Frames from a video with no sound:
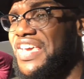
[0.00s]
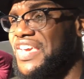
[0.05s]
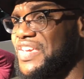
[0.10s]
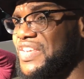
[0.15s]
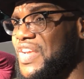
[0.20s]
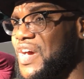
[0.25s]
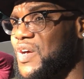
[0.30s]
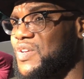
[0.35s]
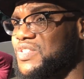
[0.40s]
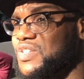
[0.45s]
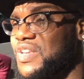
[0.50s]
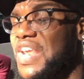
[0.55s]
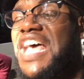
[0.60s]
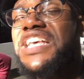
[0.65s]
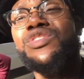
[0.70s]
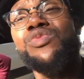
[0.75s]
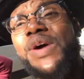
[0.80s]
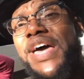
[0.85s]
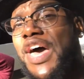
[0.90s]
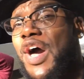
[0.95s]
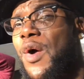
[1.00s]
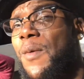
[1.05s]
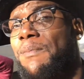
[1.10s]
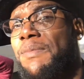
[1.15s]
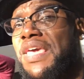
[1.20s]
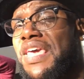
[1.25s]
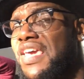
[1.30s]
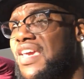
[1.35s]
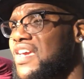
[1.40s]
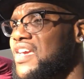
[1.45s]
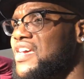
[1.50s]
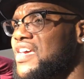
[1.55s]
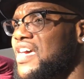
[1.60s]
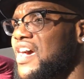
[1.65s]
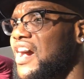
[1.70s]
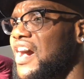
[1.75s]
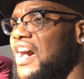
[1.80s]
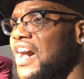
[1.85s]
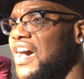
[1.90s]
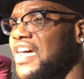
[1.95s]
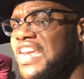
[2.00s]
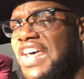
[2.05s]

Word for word: You know, so that's what helped me uh,